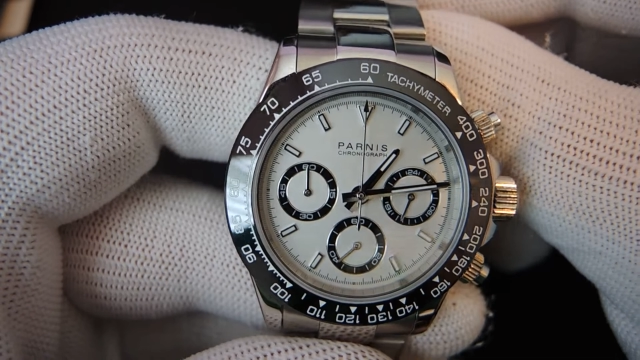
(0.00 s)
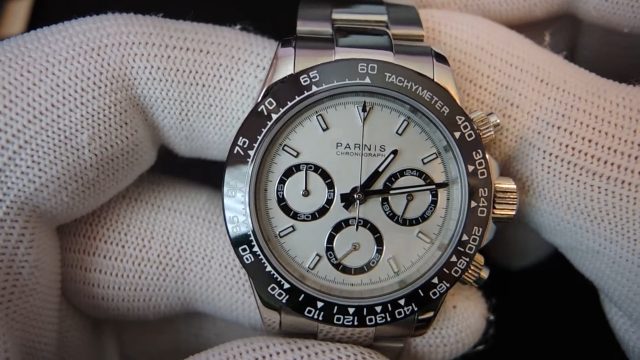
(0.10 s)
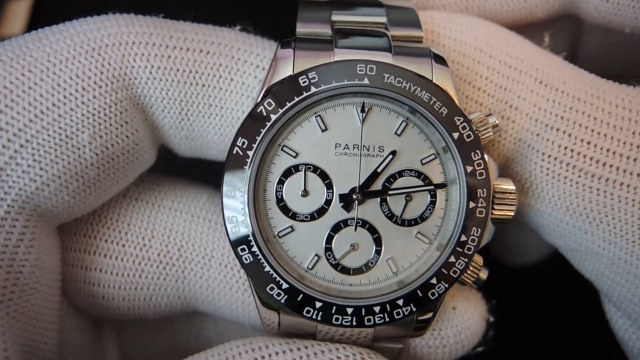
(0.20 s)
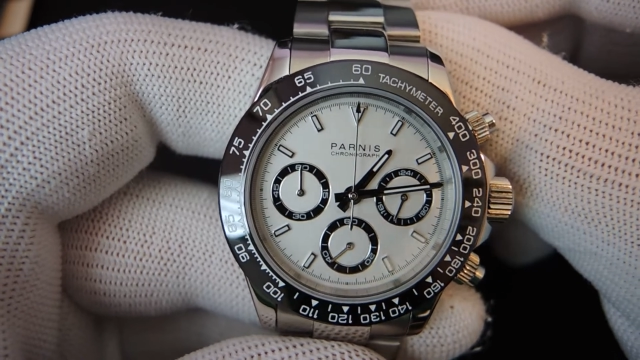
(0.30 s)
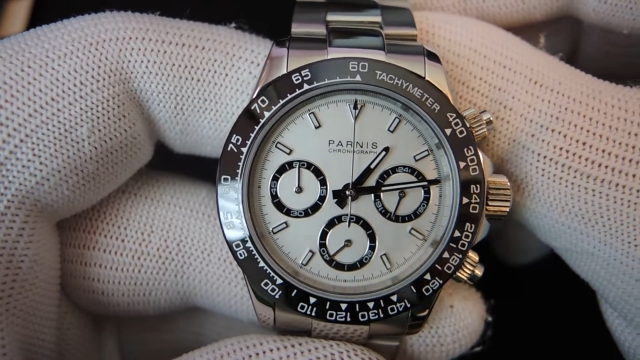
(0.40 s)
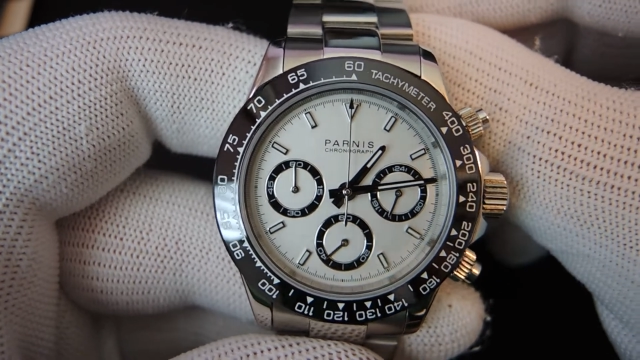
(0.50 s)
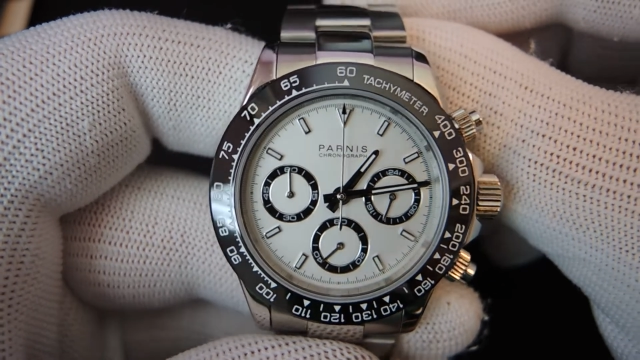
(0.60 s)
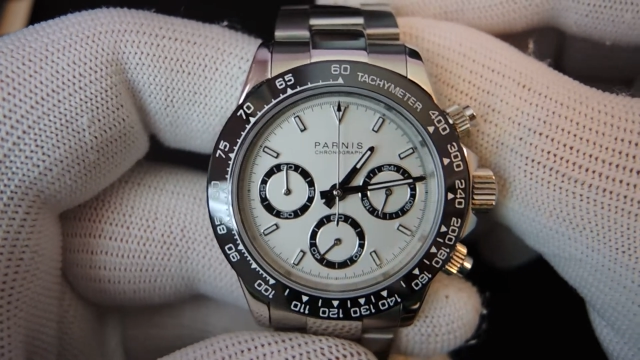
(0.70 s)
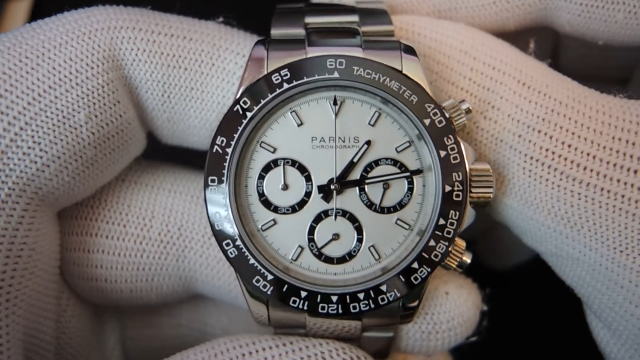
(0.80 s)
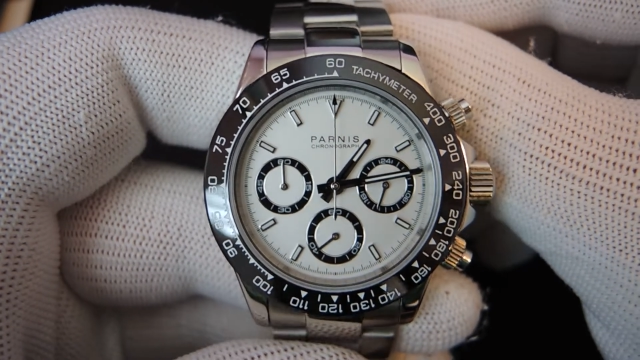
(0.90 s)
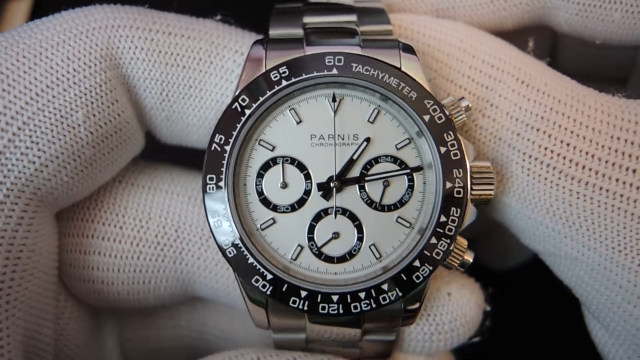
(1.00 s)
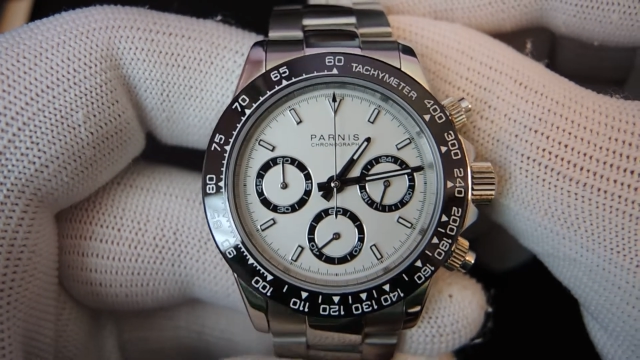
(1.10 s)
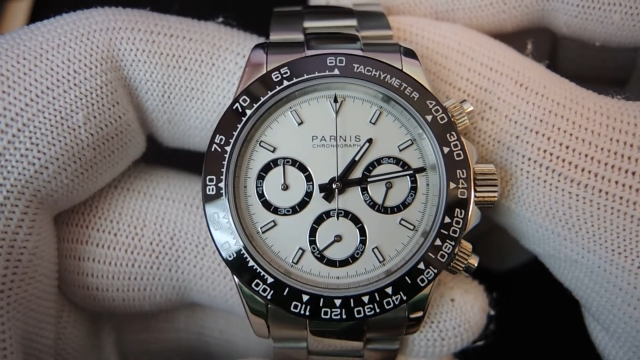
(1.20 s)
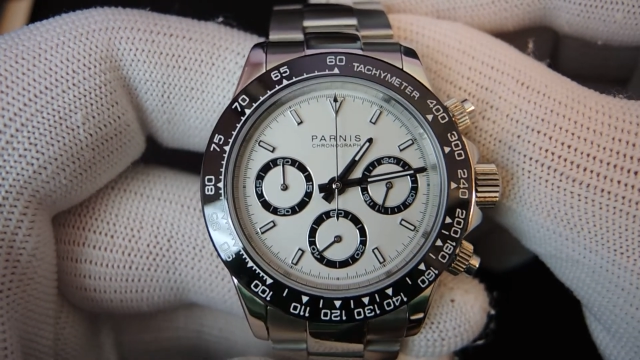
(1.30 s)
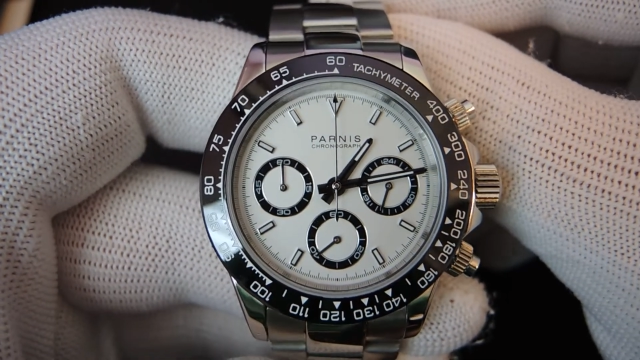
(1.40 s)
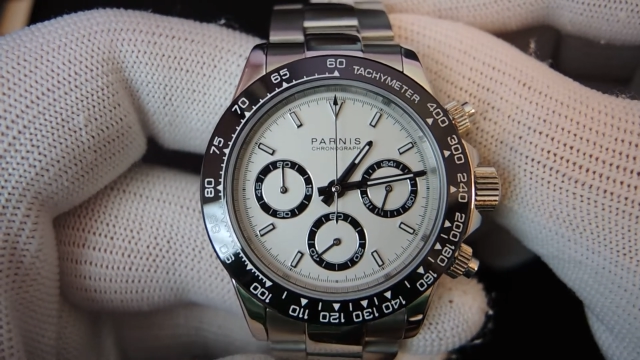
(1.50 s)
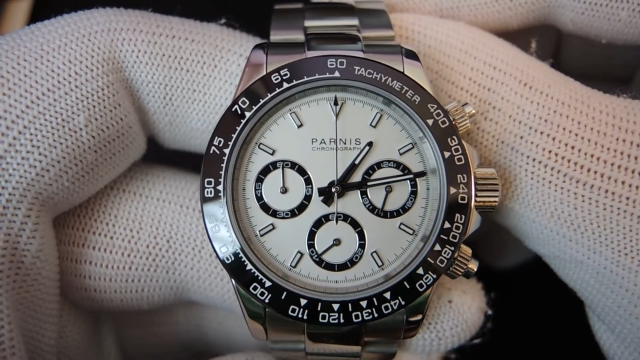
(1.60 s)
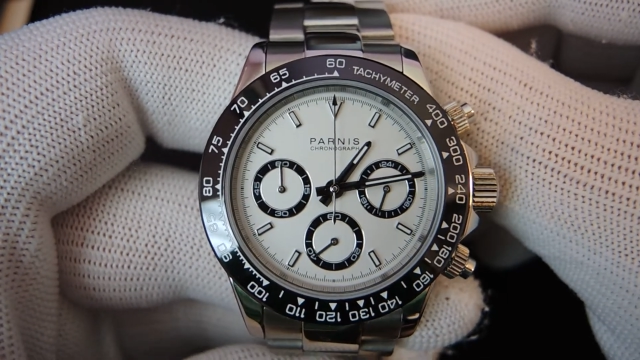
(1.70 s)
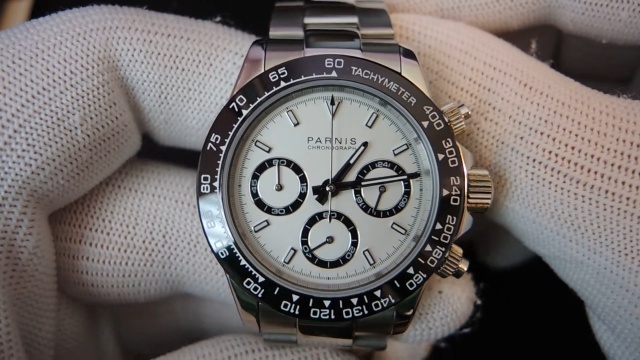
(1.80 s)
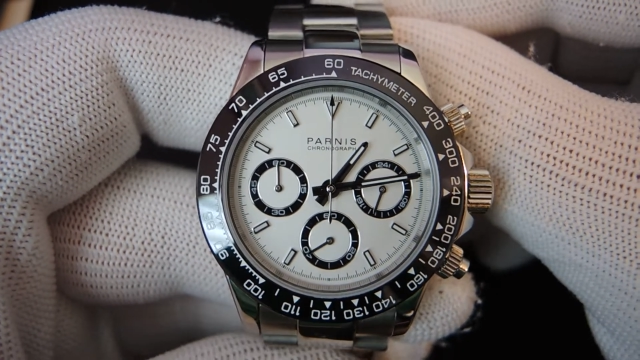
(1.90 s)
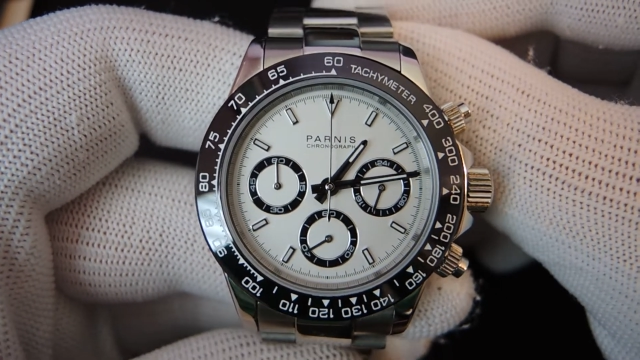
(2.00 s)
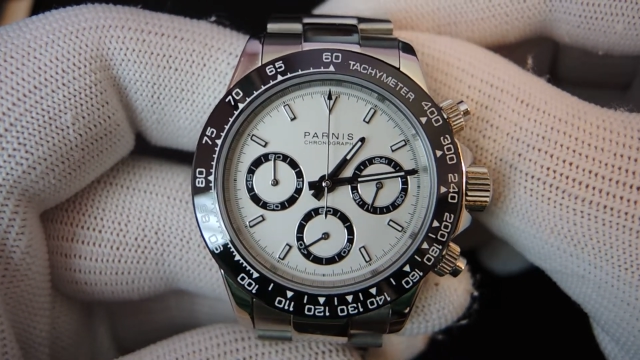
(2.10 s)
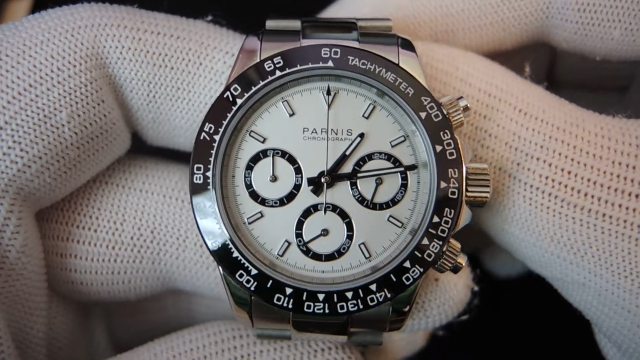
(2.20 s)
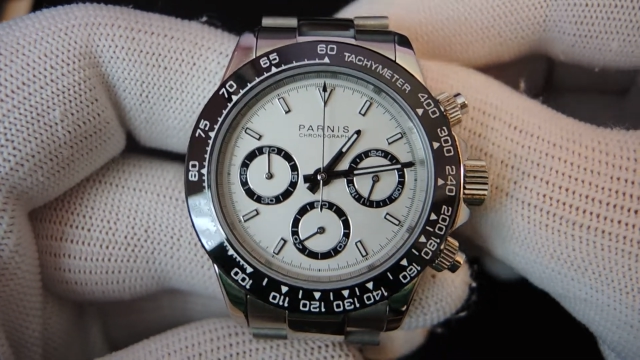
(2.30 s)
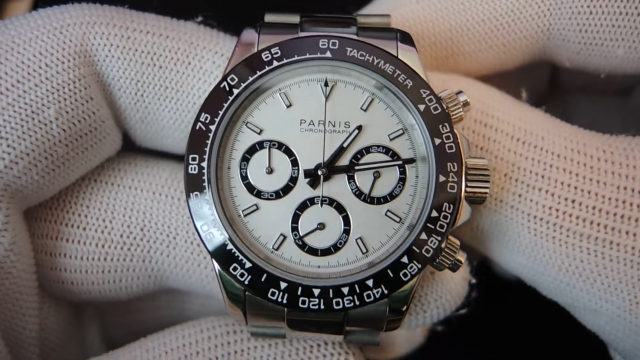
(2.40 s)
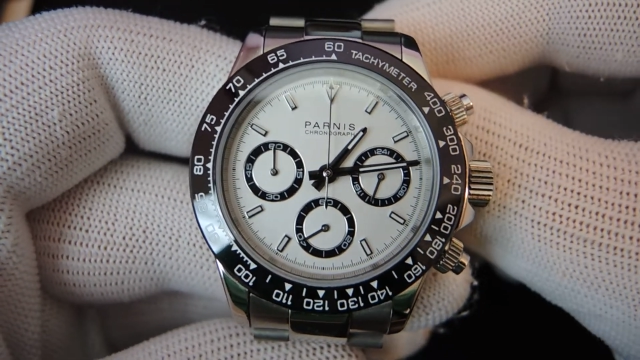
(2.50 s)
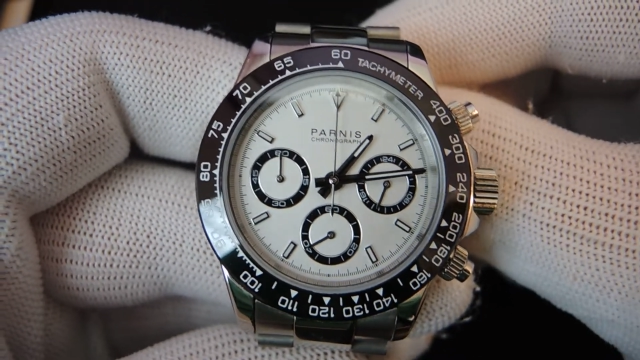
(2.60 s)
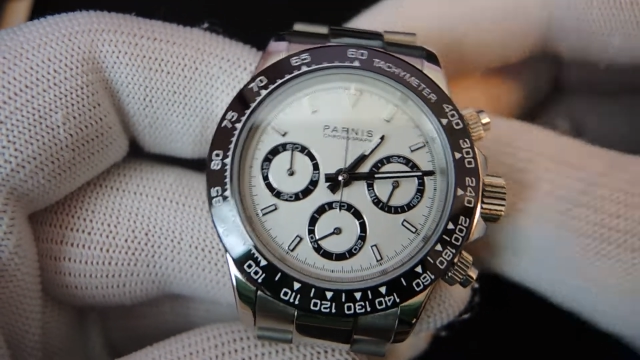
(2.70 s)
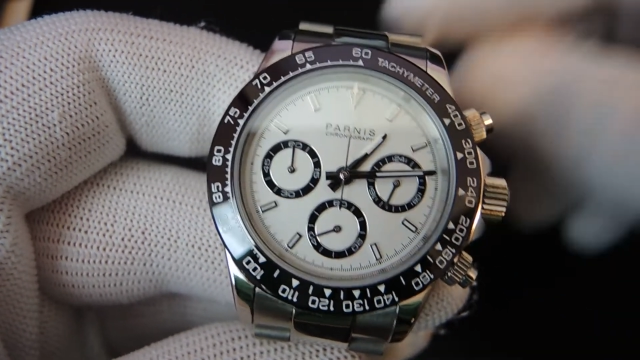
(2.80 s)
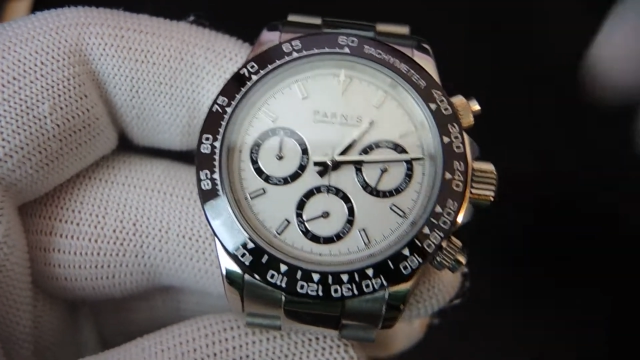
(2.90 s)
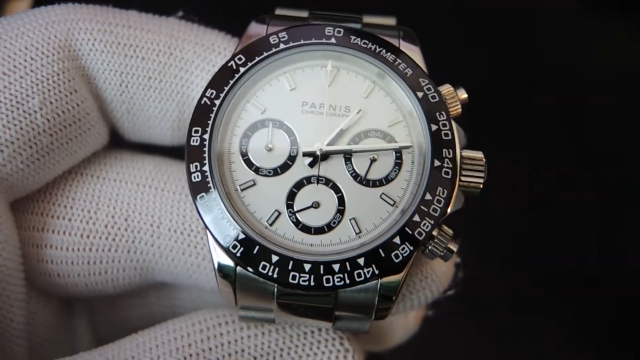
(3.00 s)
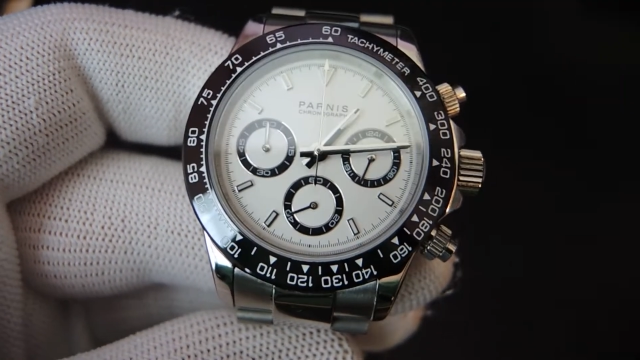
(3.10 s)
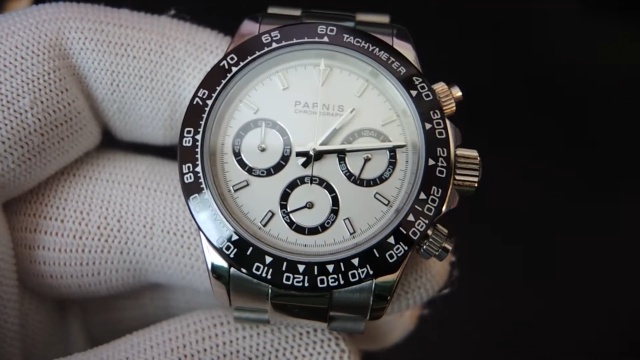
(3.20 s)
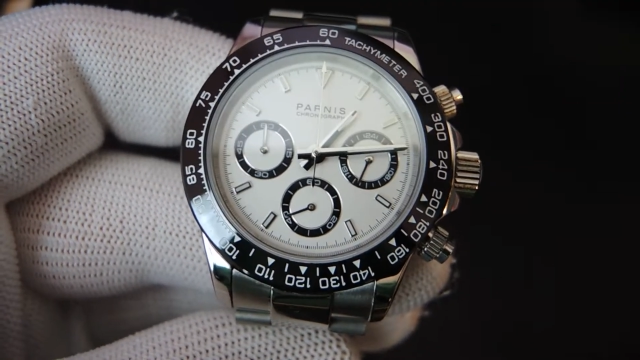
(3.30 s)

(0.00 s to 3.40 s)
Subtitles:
and I will talk to you guys in the next one. See ya.